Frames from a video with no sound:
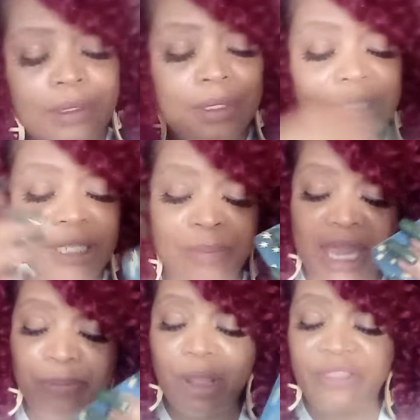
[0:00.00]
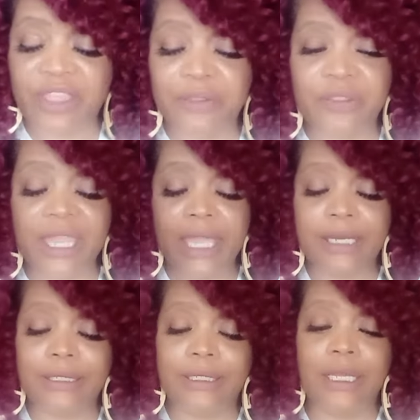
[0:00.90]
Somebody probably thought that they had
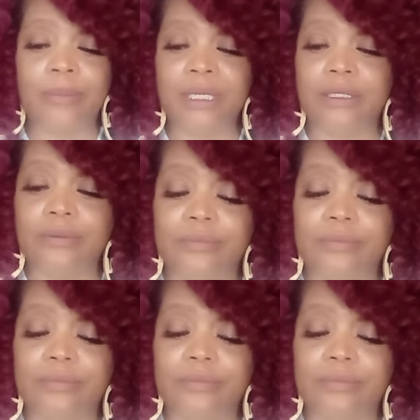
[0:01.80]
a dummy.